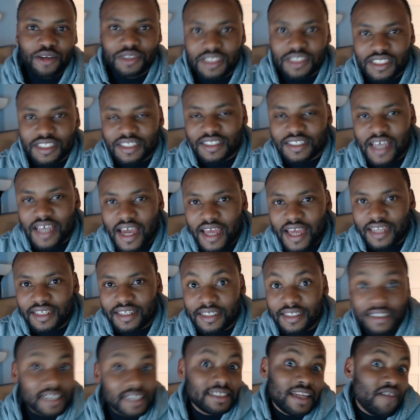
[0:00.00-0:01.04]
announces
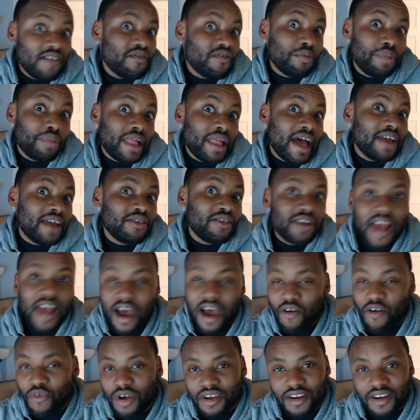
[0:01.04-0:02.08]
that he doesn't have a
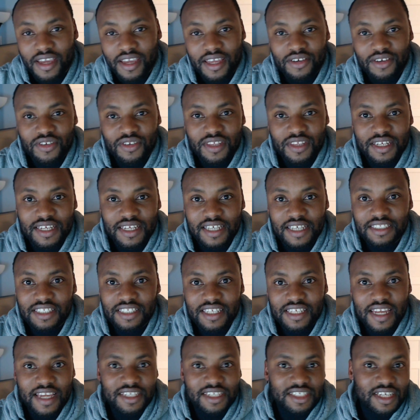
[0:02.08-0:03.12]
plan on how we're going to get to the
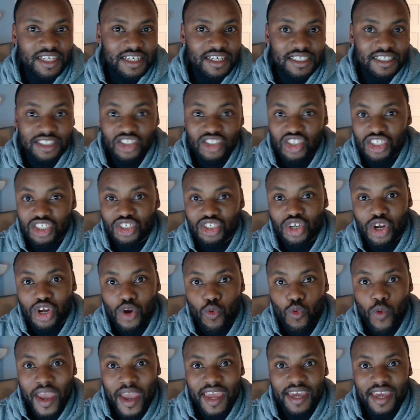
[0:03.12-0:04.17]
destination. He's
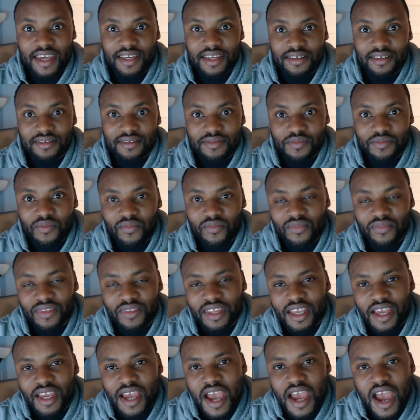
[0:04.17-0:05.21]
just going to wing it.
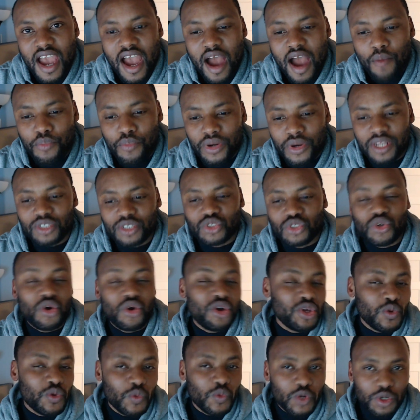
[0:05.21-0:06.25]
I'm
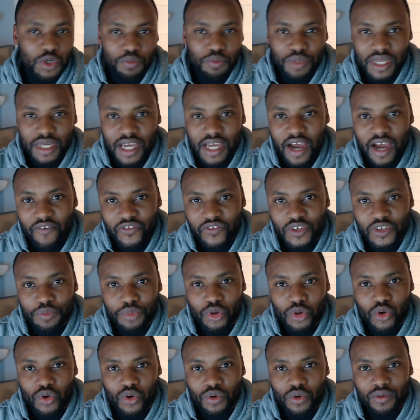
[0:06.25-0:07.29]
pretty sure you wouldn't be
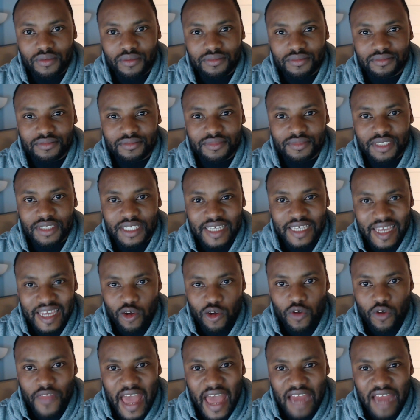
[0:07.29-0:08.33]
comfortable
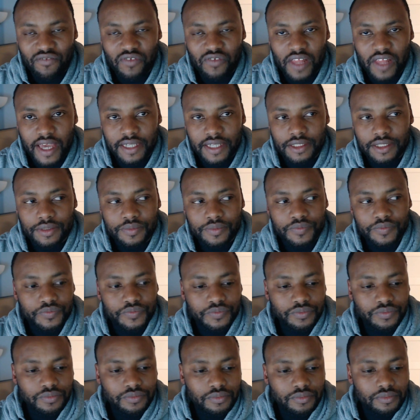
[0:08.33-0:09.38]
getting on that flight.
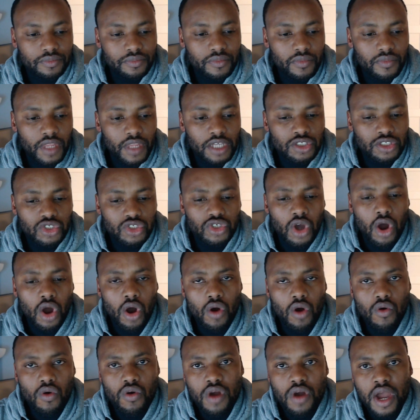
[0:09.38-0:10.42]

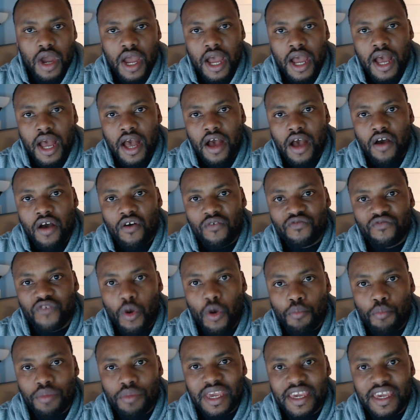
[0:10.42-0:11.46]
So,
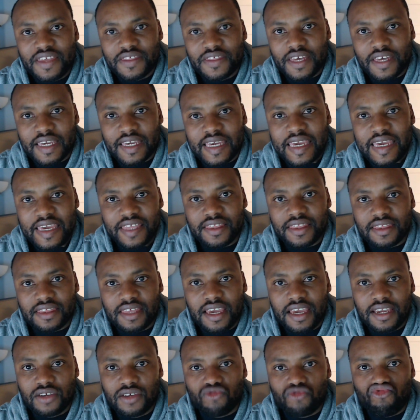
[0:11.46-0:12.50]
for me, the
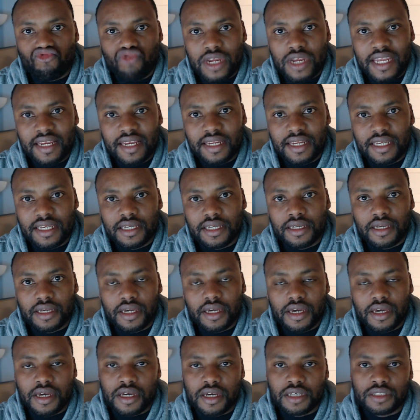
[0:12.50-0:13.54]
key thing
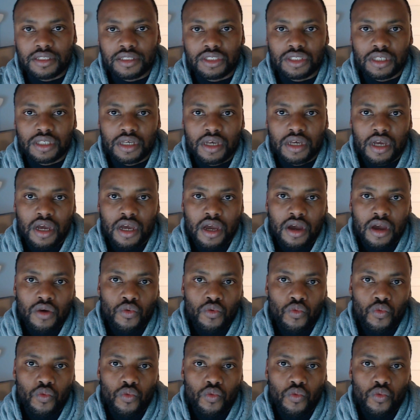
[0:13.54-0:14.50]
really is